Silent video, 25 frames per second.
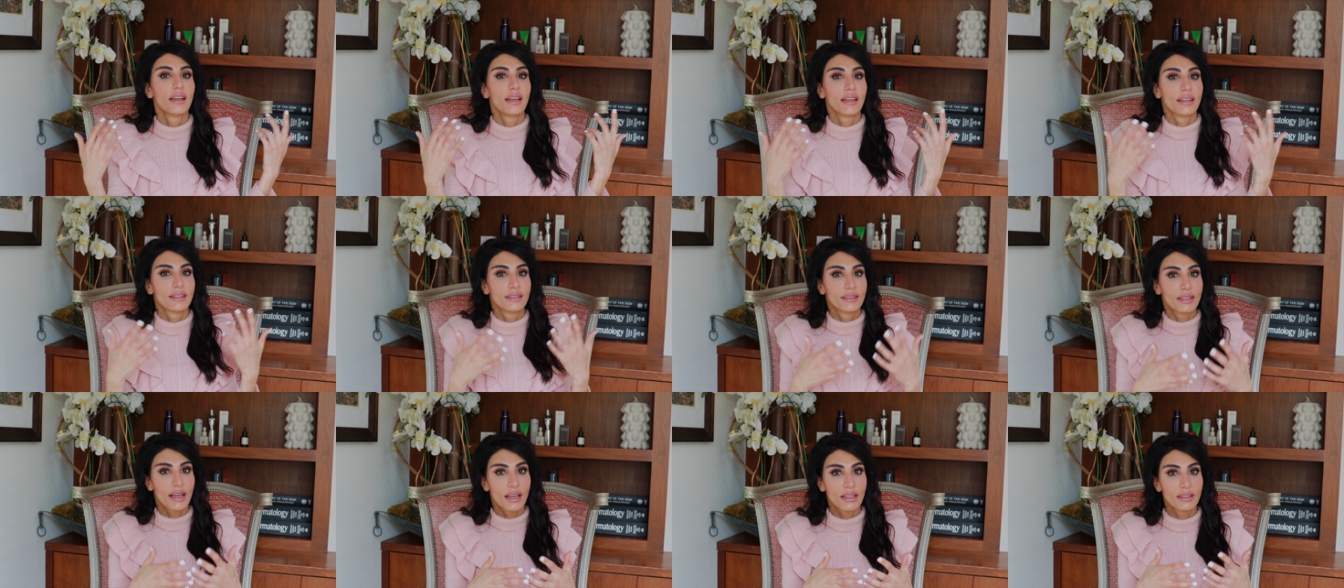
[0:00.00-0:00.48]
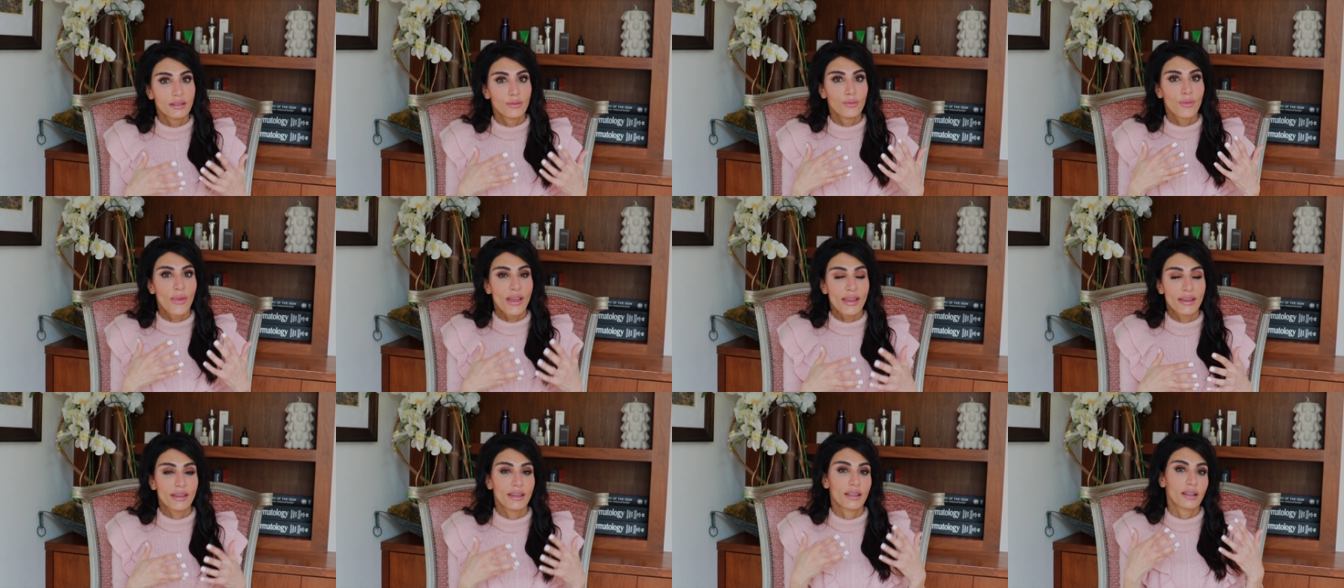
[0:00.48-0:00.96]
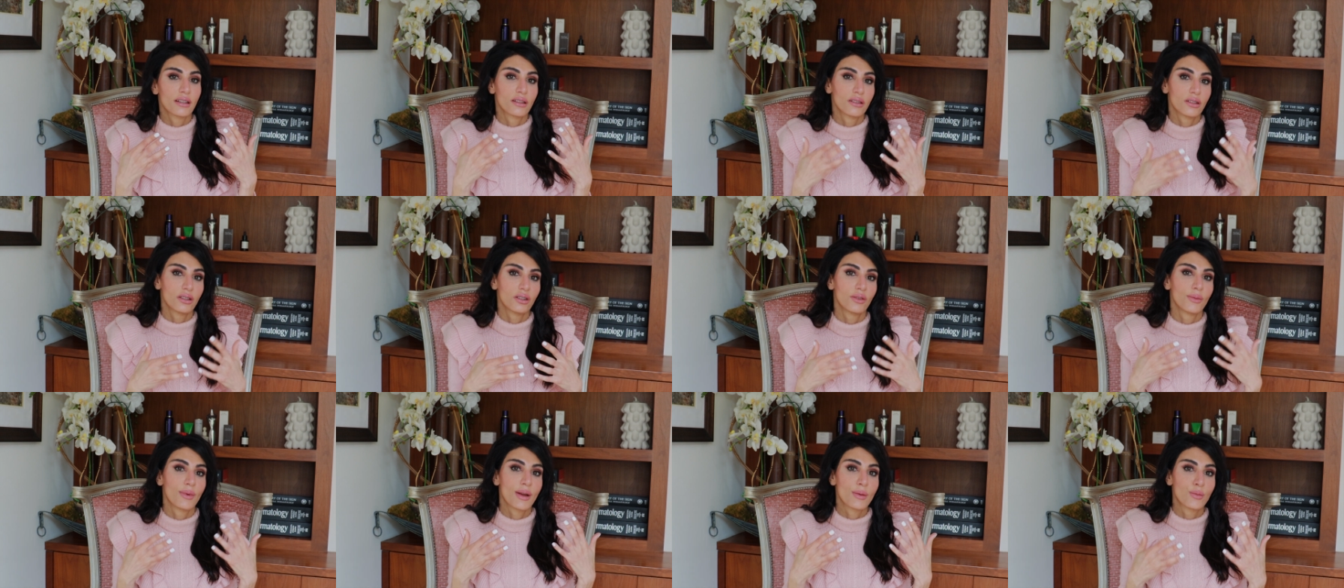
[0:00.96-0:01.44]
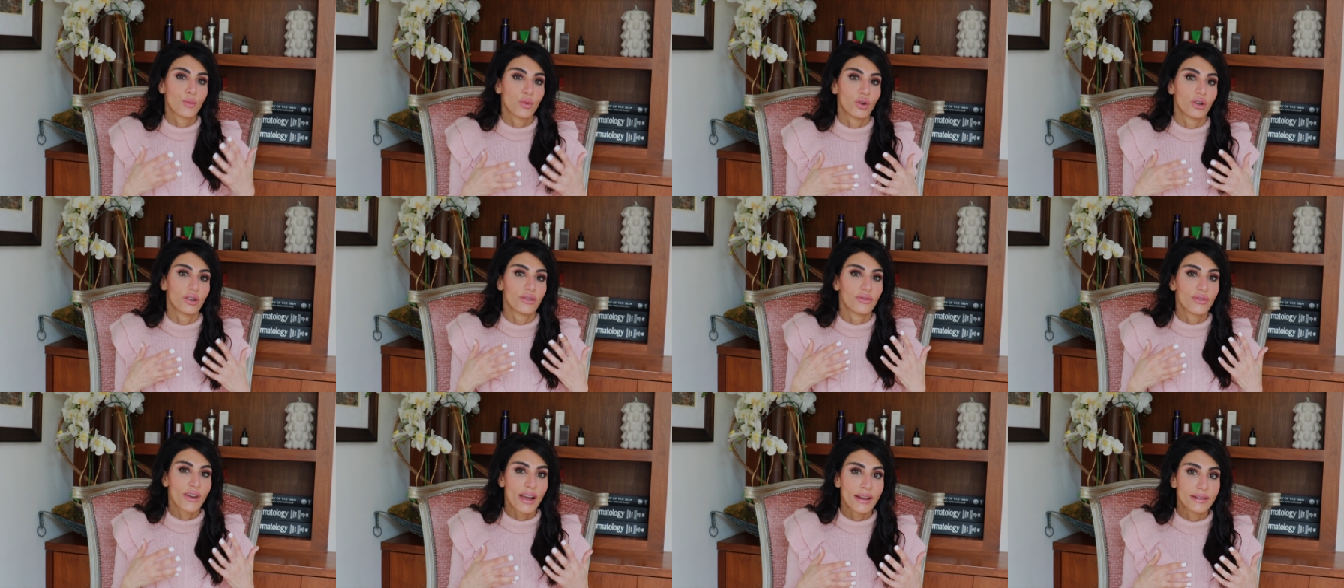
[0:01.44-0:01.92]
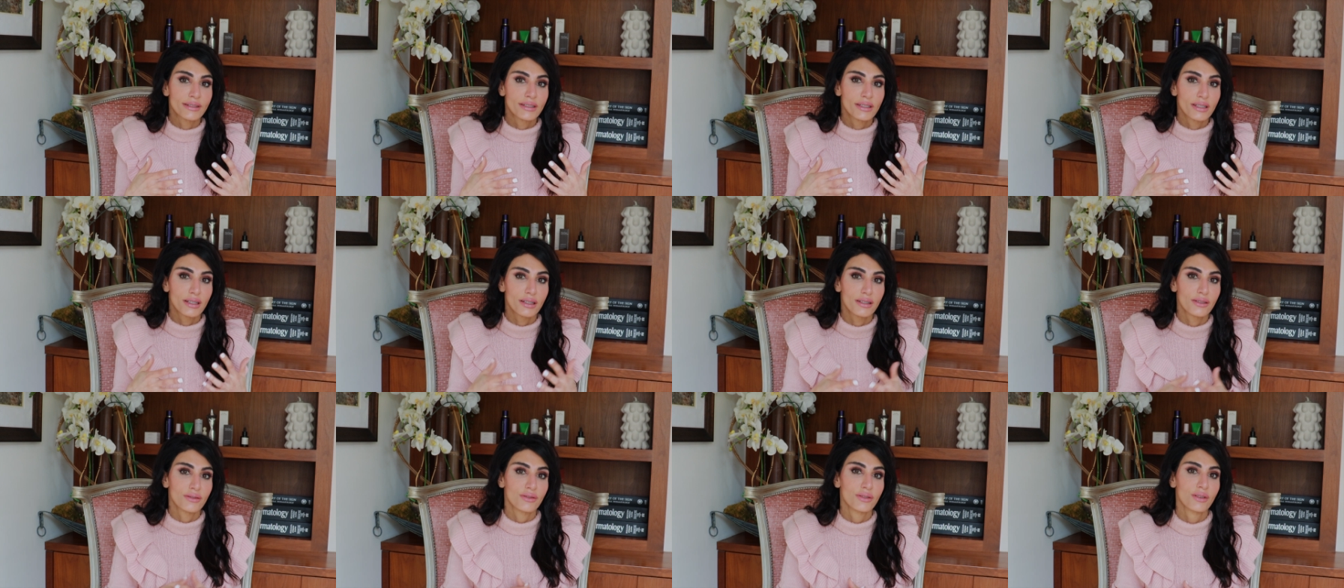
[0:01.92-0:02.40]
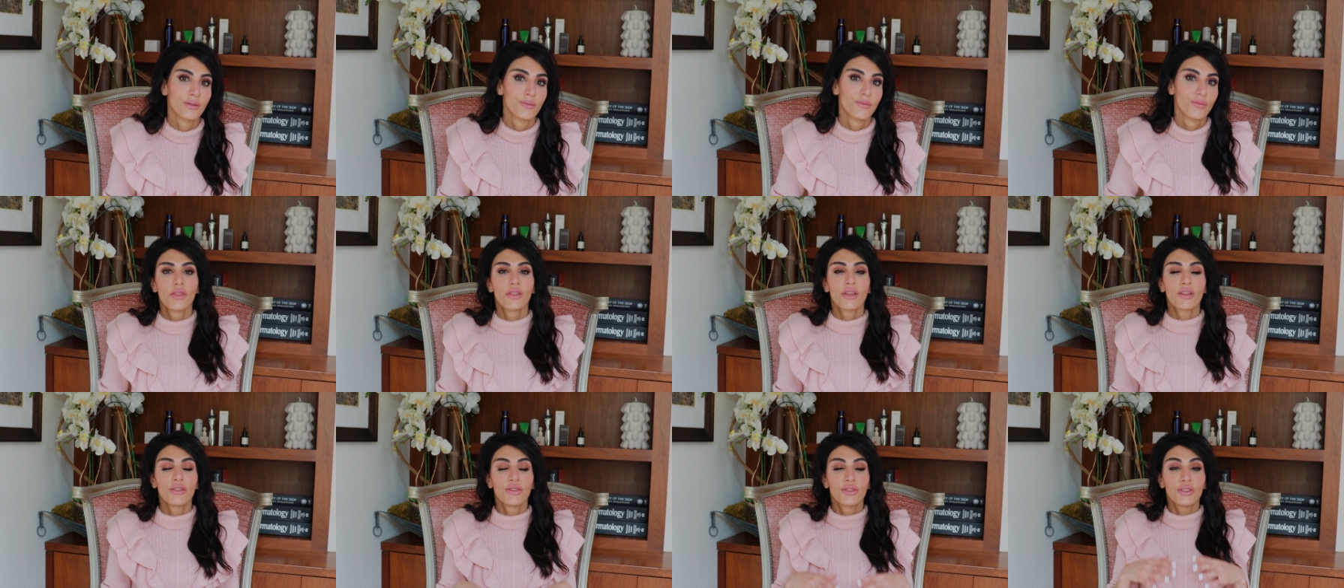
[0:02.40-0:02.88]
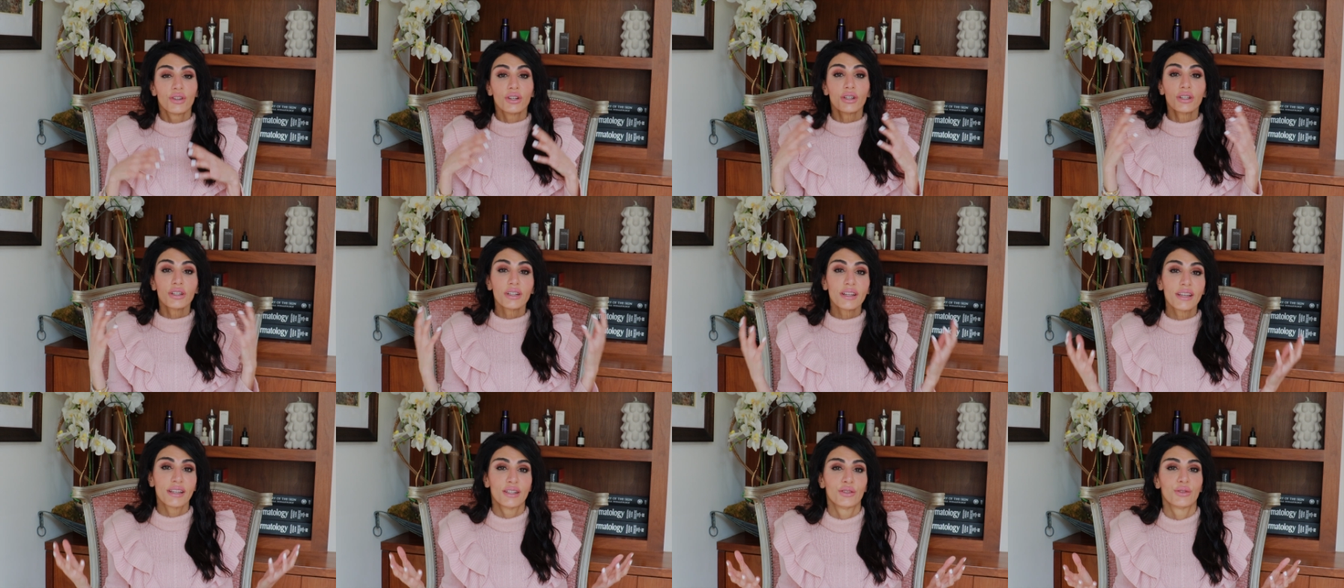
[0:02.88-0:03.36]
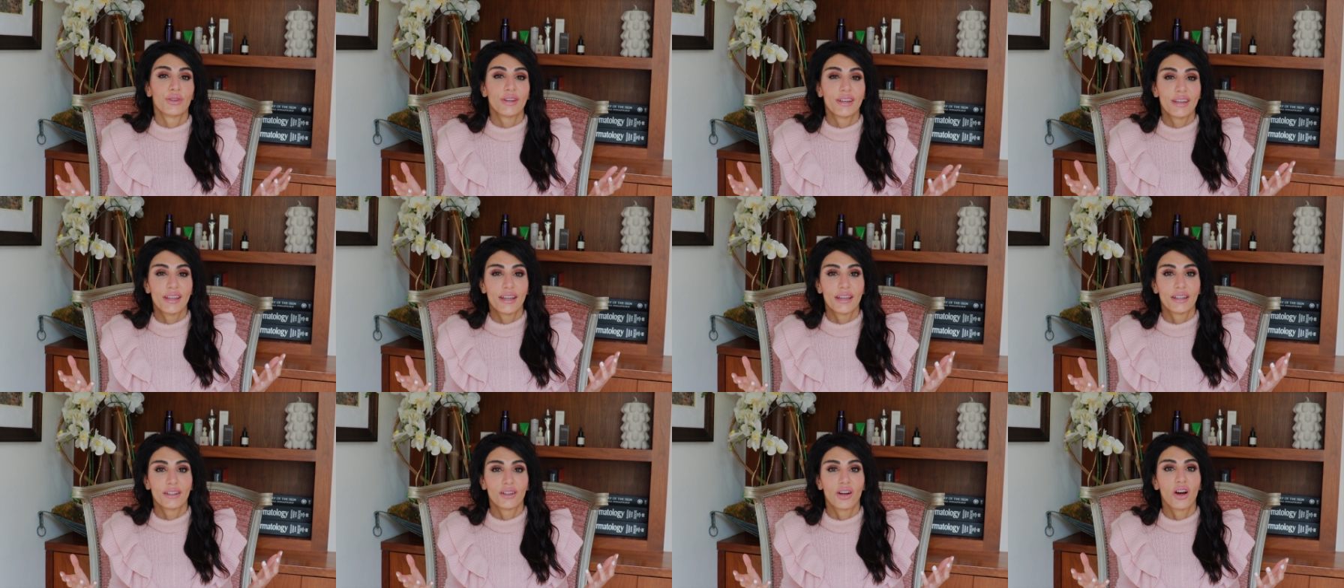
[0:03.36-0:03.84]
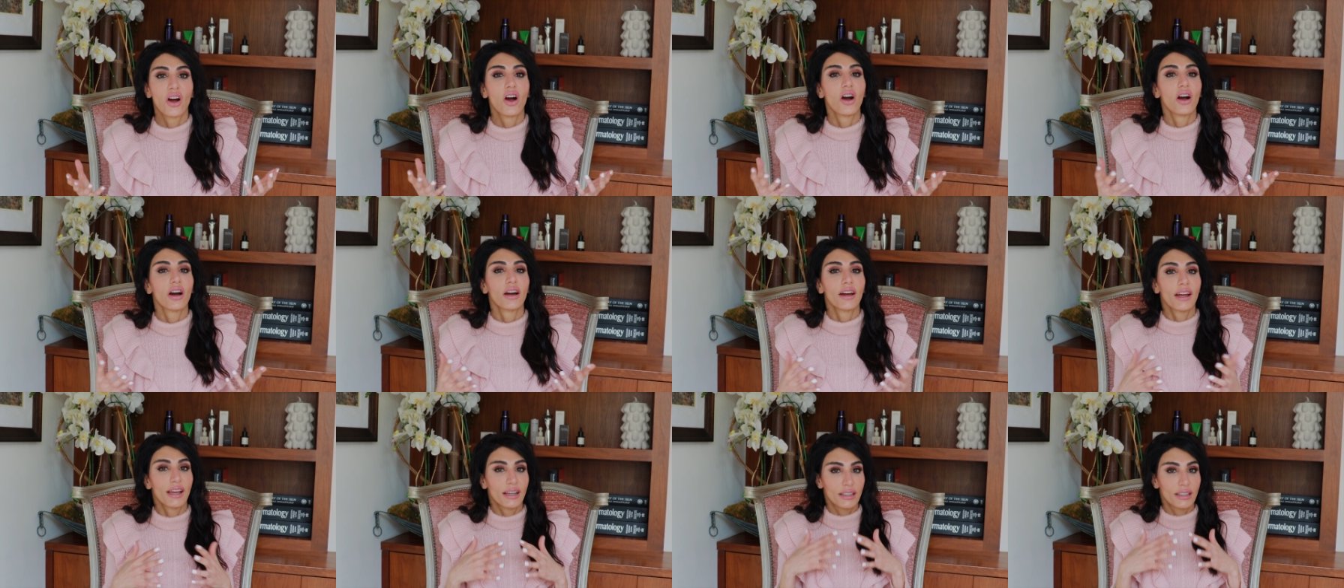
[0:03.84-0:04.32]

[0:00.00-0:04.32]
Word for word: It does make it a little bit more effective. The third ingredient are